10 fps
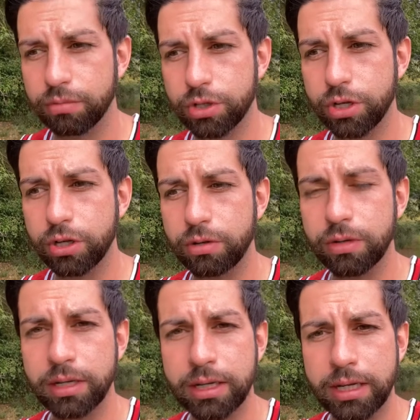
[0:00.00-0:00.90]
Two,
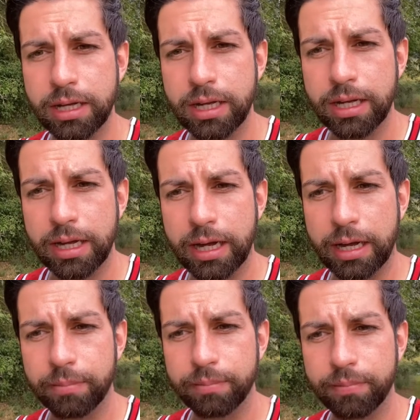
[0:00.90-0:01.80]

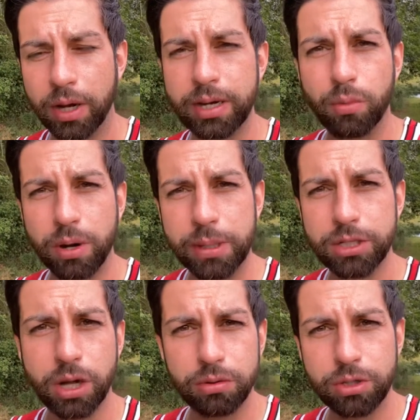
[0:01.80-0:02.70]
I didn't want to be
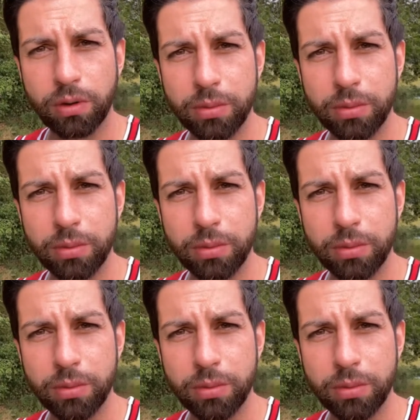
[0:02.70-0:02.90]
sold to.